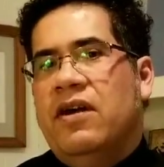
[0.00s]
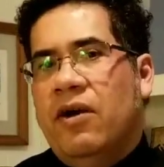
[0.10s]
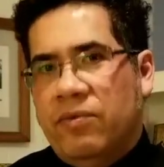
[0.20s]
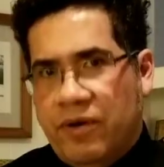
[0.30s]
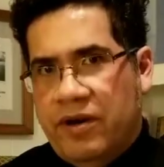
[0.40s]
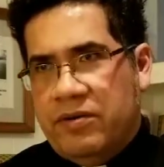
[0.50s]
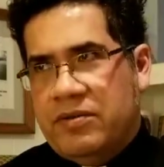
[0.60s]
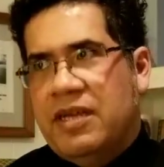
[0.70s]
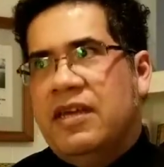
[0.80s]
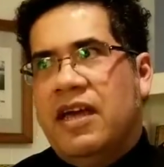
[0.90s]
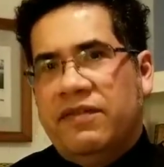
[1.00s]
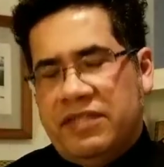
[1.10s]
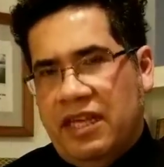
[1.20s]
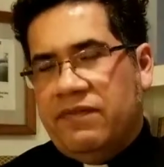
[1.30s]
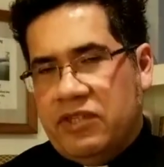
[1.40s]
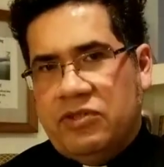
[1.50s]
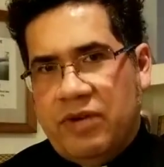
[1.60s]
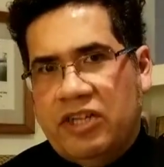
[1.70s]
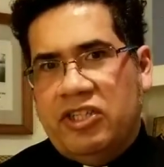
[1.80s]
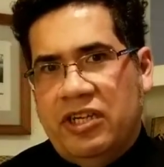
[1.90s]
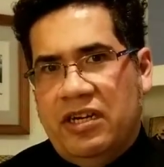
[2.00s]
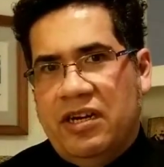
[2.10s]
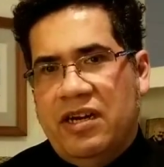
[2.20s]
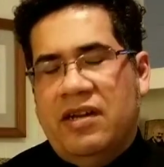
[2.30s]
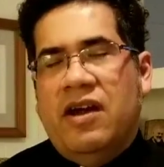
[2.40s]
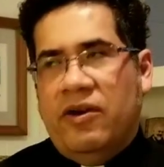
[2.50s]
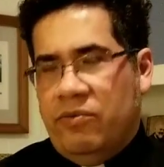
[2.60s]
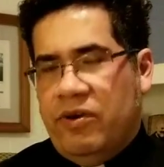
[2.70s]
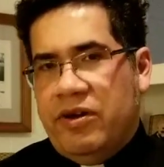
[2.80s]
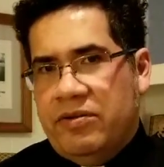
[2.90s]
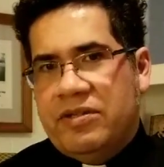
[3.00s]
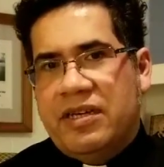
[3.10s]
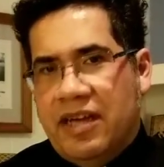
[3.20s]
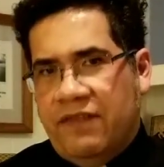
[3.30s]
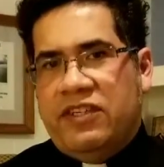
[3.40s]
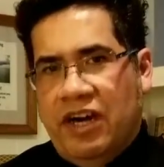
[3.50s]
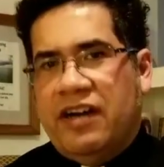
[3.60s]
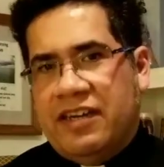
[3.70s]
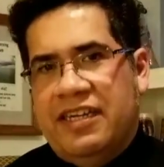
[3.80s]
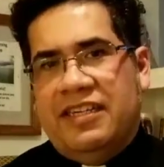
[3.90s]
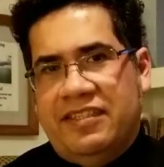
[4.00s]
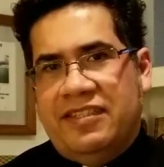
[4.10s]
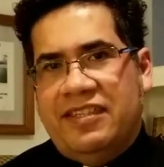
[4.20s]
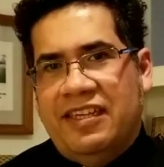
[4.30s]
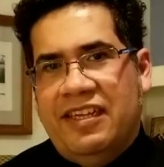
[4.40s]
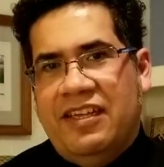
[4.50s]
a road of self-destruction, a road of darkness?